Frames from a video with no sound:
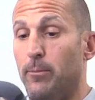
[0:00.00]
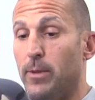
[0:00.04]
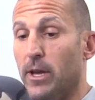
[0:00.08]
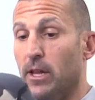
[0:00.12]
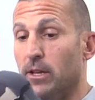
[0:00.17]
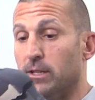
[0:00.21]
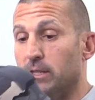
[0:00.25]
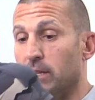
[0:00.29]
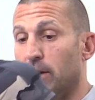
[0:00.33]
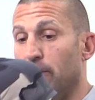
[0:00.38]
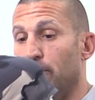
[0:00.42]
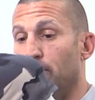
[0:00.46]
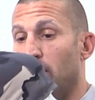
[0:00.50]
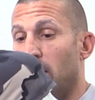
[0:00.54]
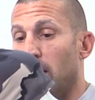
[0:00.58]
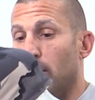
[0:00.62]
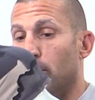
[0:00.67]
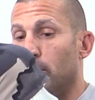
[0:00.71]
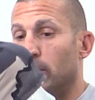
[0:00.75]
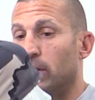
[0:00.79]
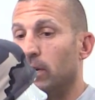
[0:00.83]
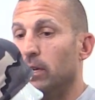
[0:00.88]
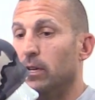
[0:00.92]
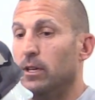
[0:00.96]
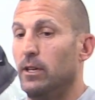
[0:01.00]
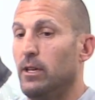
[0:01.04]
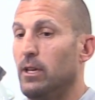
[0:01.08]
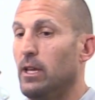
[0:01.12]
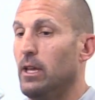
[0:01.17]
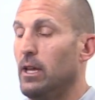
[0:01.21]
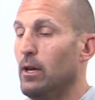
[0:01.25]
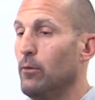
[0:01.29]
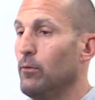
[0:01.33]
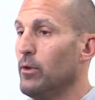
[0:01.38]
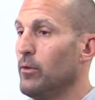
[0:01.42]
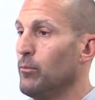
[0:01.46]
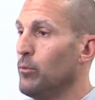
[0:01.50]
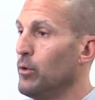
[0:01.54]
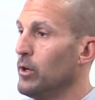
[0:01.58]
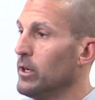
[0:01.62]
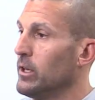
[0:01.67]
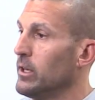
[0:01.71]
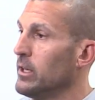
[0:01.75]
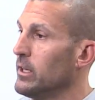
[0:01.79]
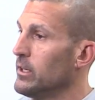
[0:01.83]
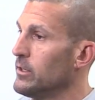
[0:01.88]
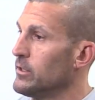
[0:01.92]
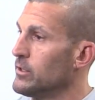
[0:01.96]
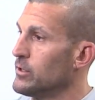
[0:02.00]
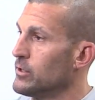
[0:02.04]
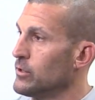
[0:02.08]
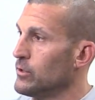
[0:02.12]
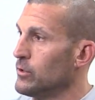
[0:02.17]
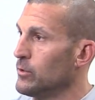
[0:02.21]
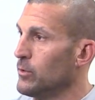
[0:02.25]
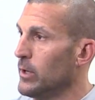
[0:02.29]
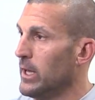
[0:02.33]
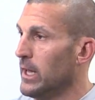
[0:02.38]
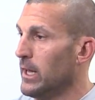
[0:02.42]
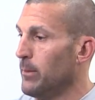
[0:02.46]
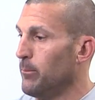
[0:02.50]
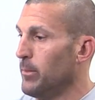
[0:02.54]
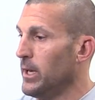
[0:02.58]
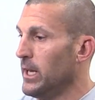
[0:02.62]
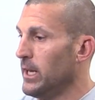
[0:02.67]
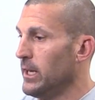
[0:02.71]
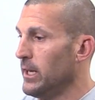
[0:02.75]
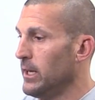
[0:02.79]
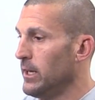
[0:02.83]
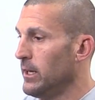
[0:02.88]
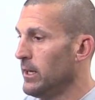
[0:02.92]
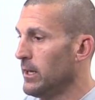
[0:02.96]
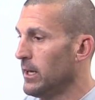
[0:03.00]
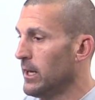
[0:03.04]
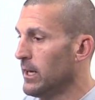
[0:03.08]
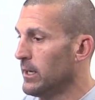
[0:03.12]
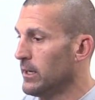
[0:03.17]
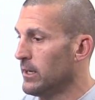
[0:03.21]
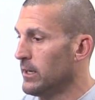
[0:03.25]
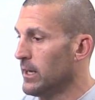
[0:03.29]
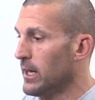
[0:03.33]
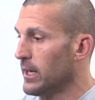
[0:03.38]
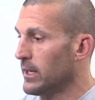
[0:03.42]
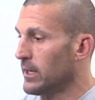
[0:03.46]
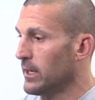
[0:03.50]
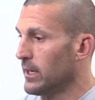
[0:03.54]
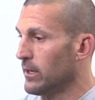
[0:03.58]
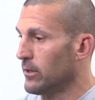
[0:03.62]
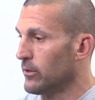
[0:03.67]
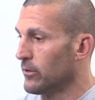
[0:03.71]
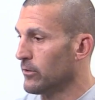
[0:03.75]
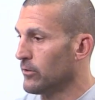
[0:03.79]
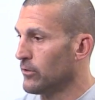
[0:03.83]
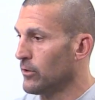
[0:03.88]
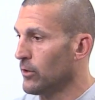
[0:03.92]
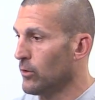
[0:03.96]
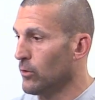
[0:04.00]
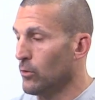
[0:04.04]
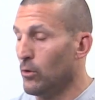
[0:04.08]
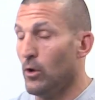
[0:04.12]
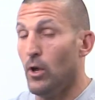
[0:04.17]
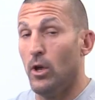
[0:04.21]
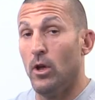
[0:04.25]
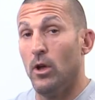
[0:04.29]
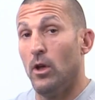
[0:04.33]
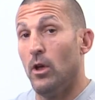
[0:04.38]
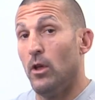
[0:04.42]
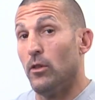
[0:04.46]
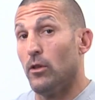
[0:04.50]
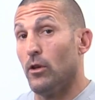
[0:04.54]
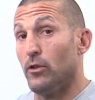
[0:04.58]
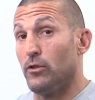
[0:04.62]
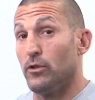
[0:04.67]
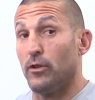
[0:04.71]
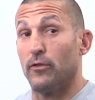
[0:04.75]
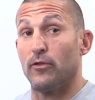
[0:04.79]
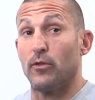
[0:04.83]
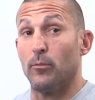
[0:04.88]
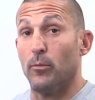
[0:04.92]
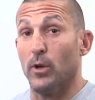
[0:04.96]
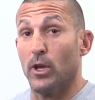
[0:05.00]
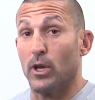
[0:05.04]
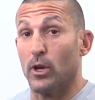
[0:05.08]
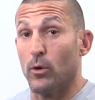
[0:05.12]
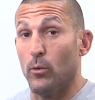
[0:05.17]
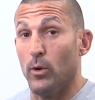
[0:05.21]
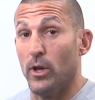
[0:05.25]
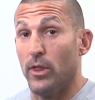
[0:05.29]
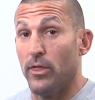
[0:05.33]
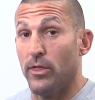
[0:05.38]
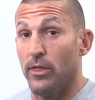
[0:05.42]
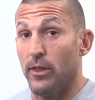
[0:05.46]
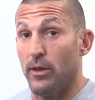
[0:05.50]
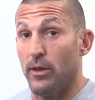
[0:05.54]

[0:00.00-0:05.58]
Peloton fabric and we've put it into a beanie and a neck gaiter. So those of you familiar with